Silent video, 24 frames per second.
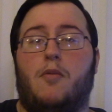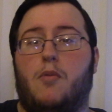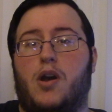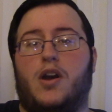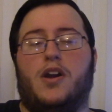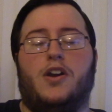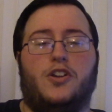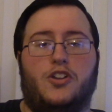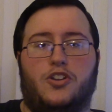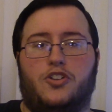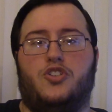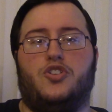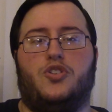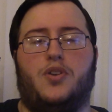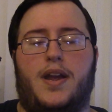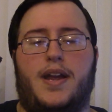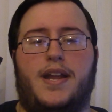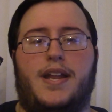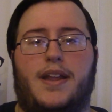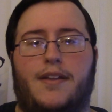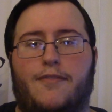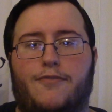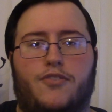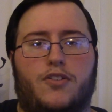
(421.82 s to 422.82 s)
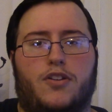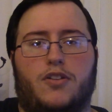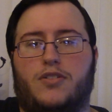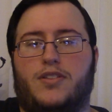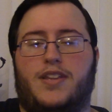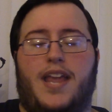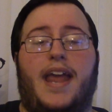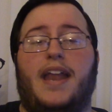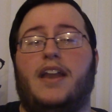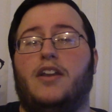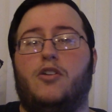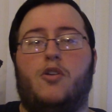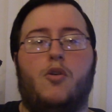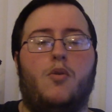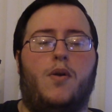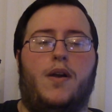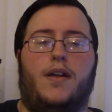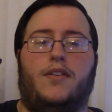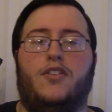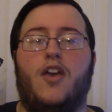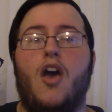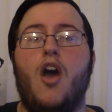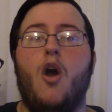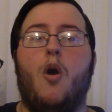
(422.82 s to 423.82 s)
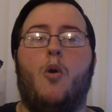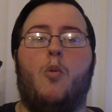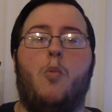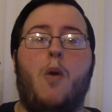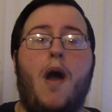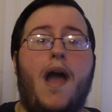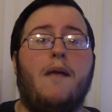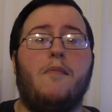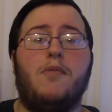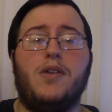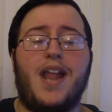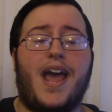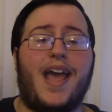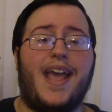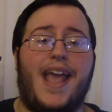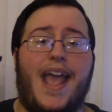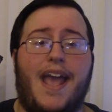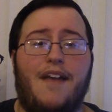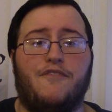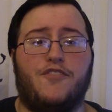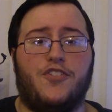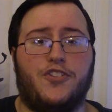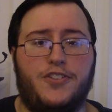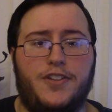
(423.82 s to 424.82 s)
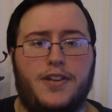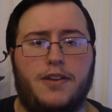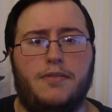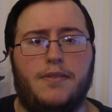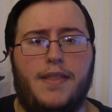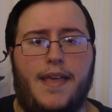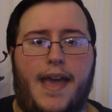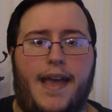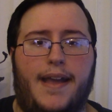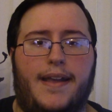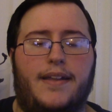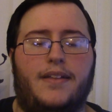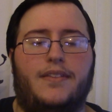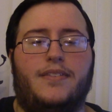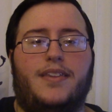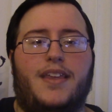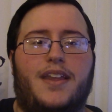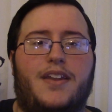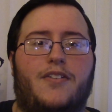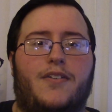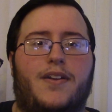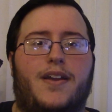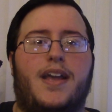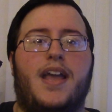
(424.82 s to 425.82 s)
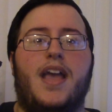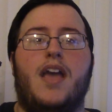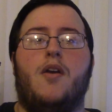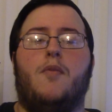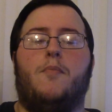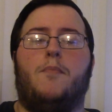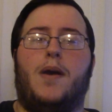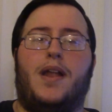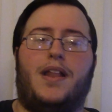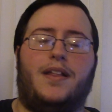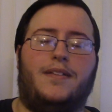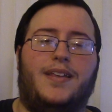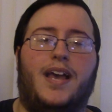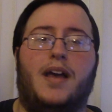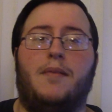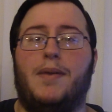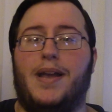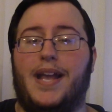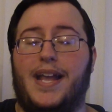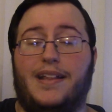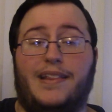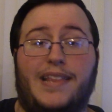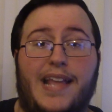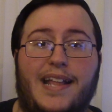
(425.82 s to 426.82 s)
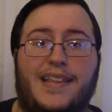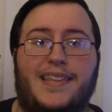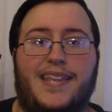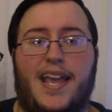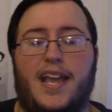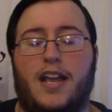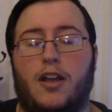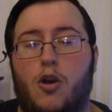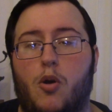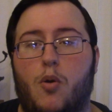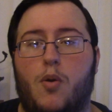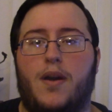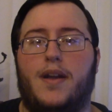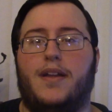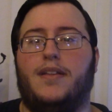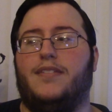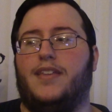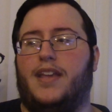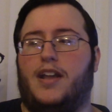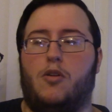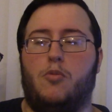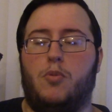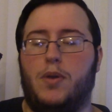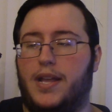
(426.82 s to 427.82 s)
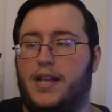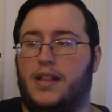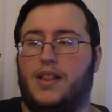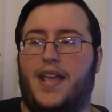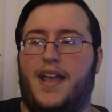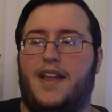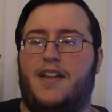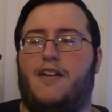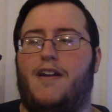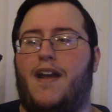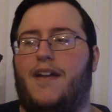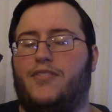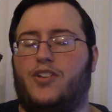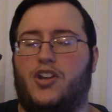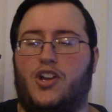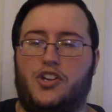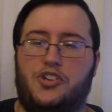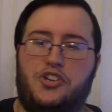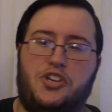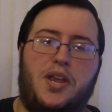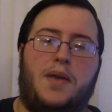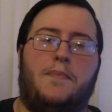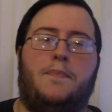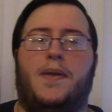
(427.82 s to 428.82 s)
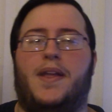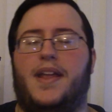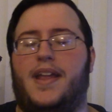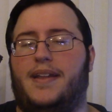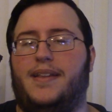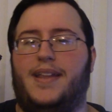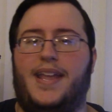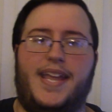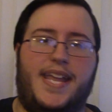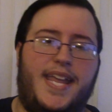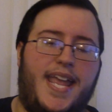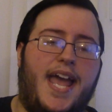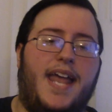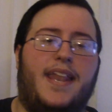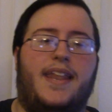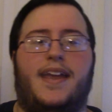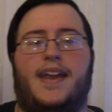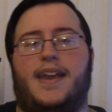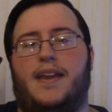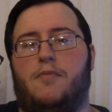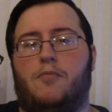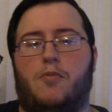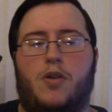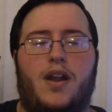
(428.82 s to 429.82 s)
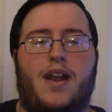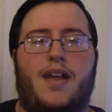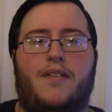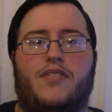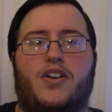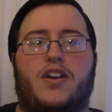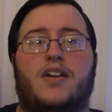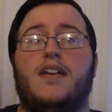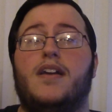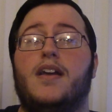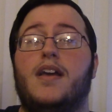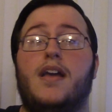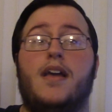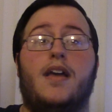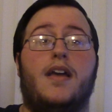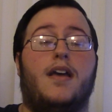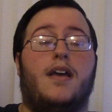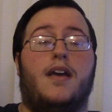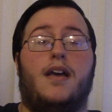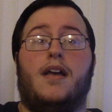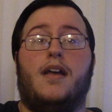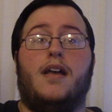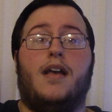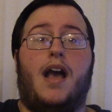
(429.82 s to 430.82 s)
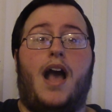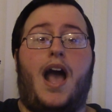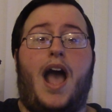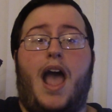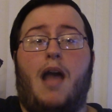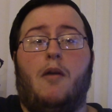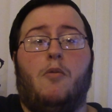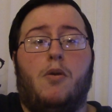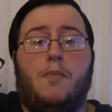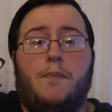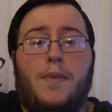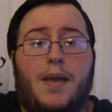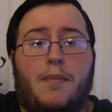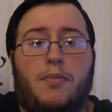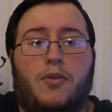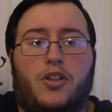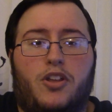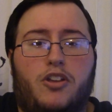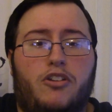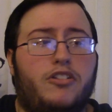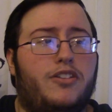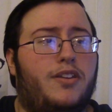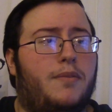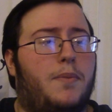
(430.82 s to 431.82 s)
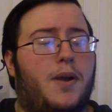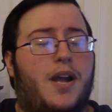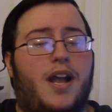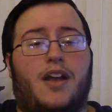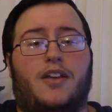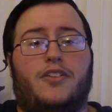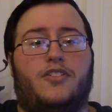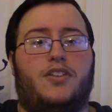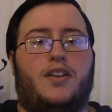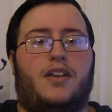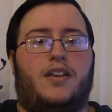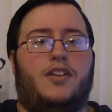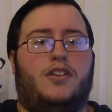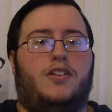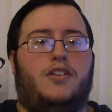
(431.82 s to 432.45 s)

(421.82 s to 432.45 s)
wanted to trade it for 10 coins. Why would I ever do that considering by the time I get that 10 coins, like a week later after I ship it and they get it and whatever, I won't be able to use it because